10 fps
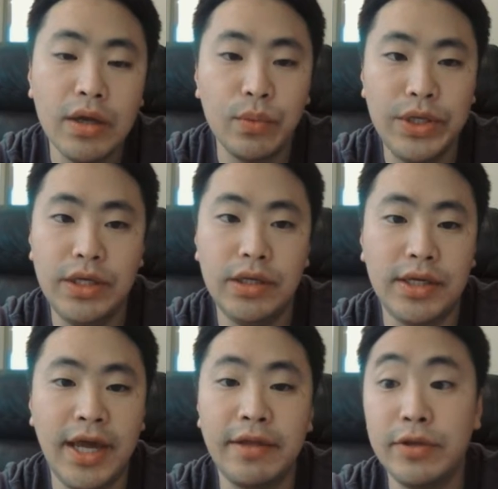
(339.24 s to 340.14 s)
we
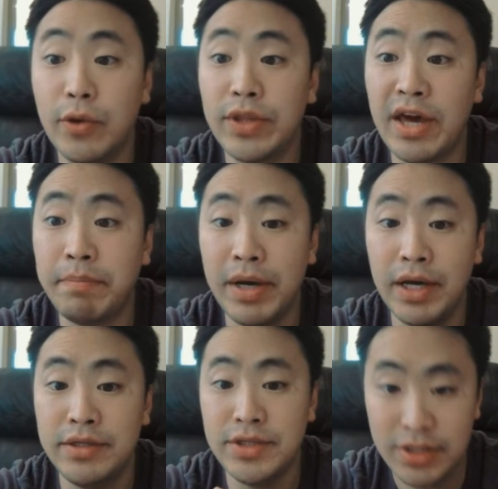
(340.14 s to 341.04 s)
can't know that
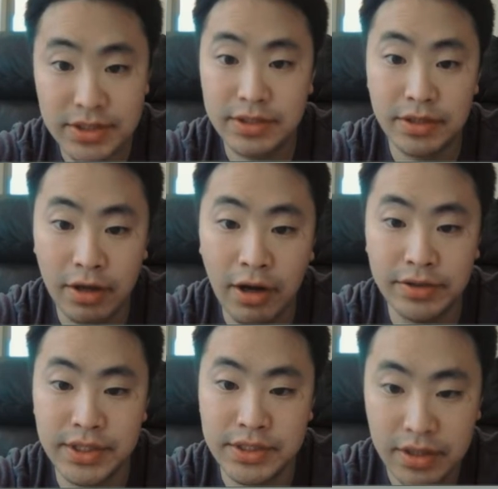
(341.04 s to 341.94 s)
by just the
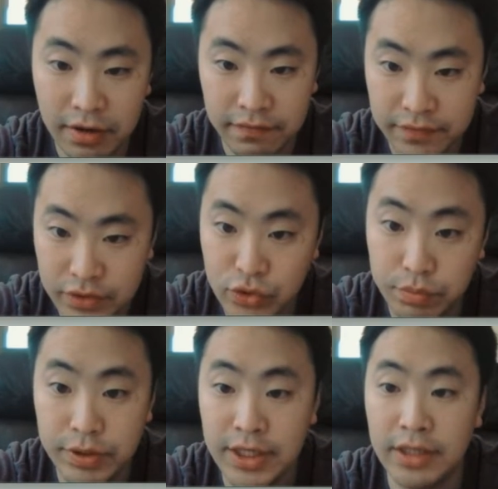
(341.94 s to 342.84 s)
context of the
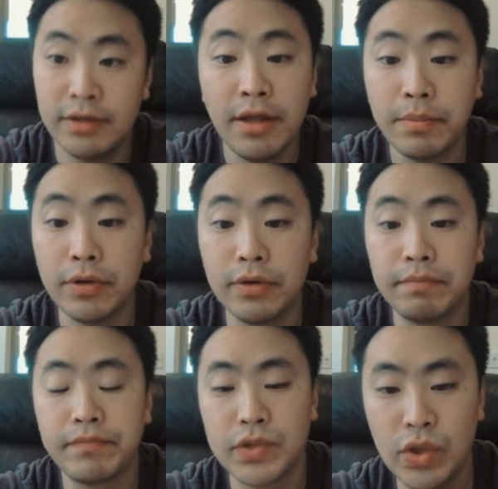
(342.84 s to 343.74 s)
duplicated number.
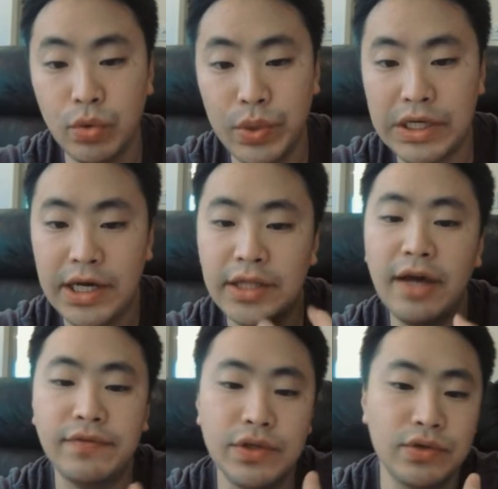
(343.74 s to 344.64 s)
So we kind of
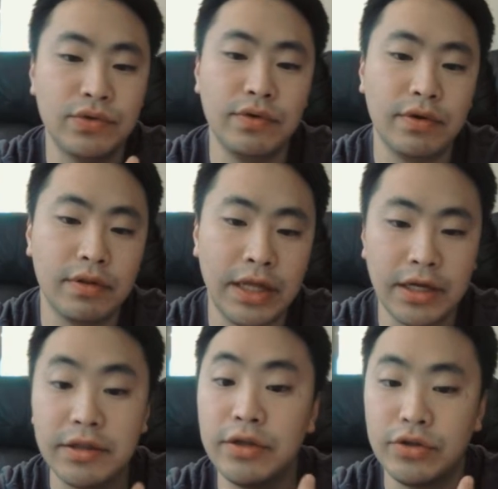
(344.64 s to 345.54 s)
have to do like
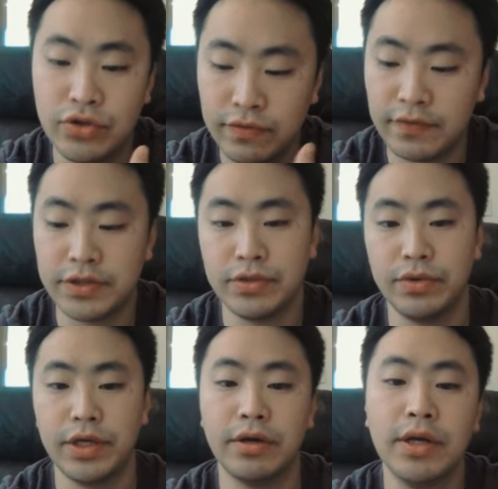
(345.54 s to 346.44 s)
another traversal
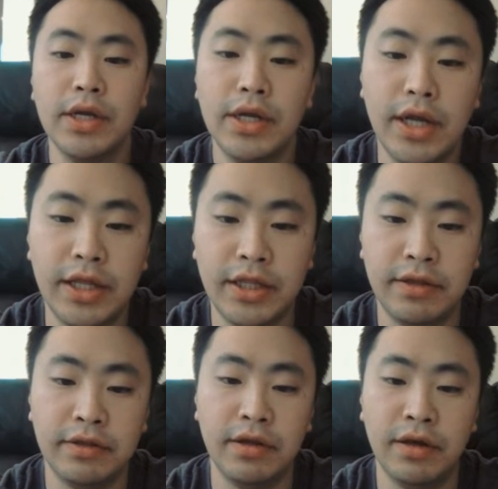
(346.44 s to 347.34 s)
here and
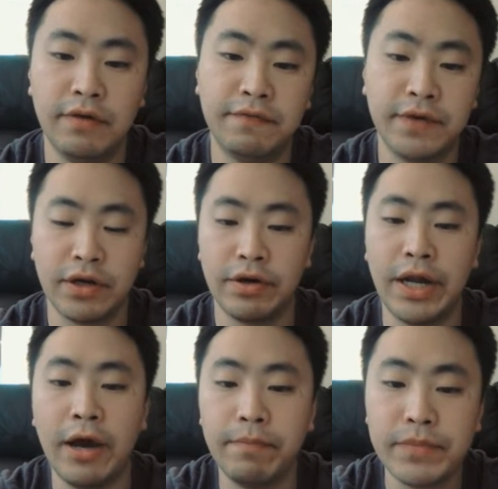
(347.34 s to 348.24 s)
then uh, figure it
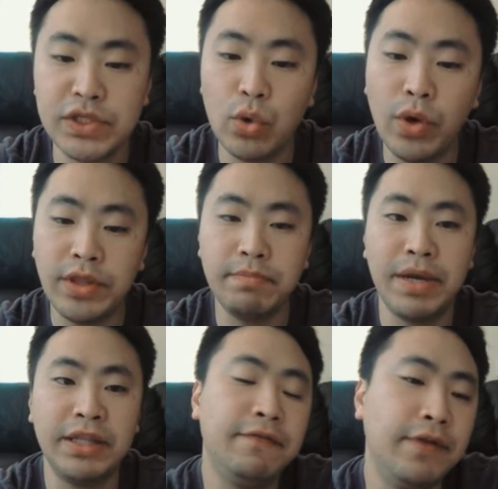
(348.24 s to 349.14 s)
out. So one
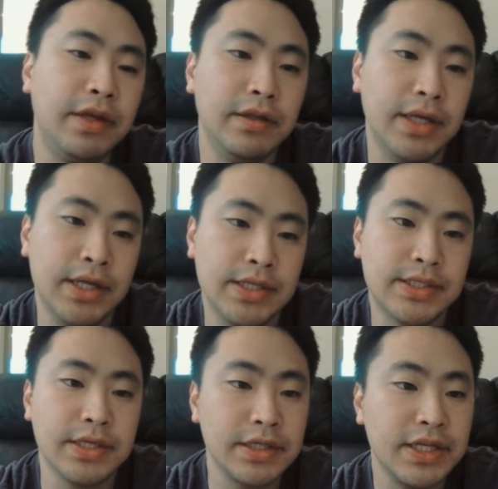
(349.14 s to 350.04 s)
benefit
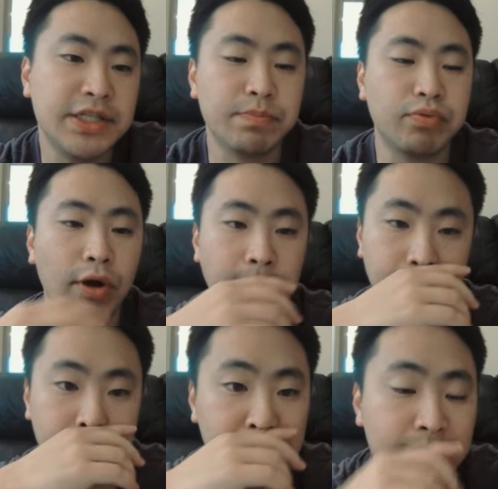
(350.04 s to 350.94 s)
is this
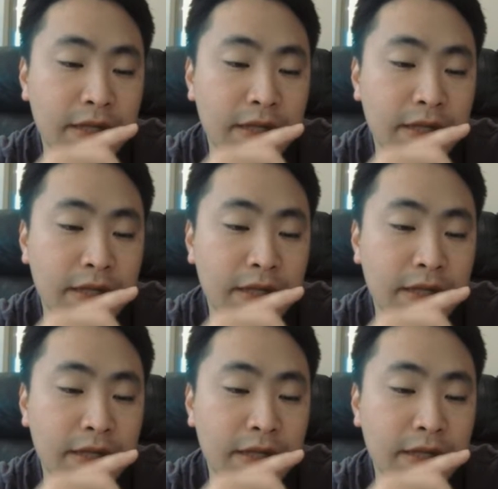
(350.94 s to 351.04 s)
problem.